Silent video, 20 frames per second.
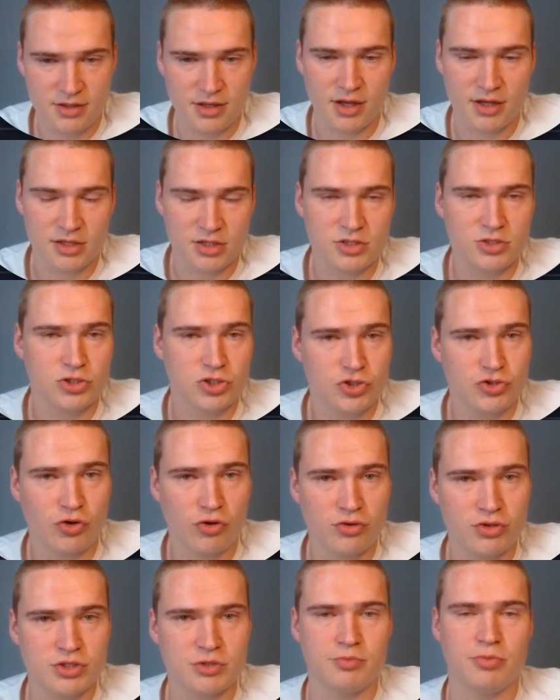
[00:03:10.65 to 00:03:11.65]
like
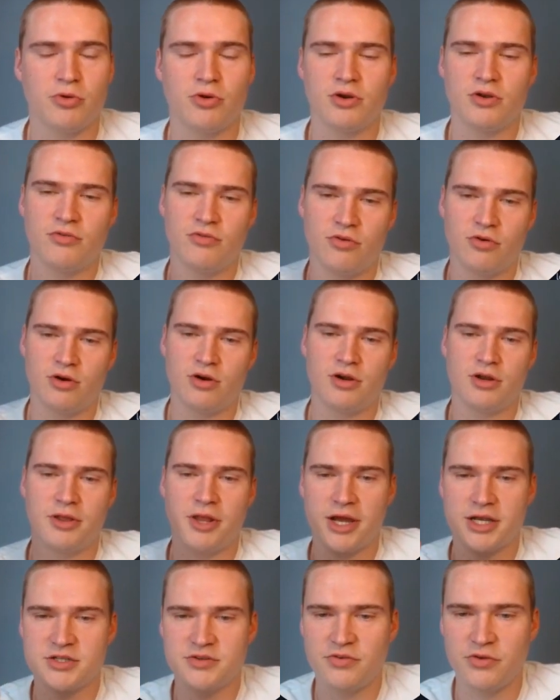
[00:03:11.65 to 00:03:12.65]
strong support for the
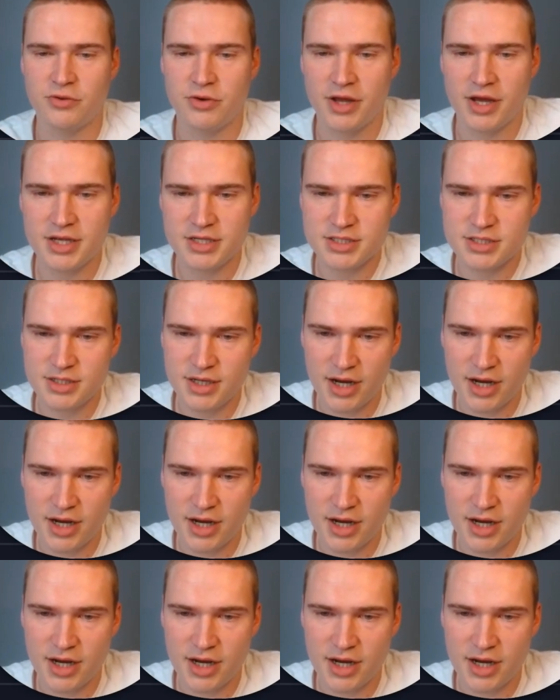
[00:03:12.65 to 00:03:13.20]
next few days,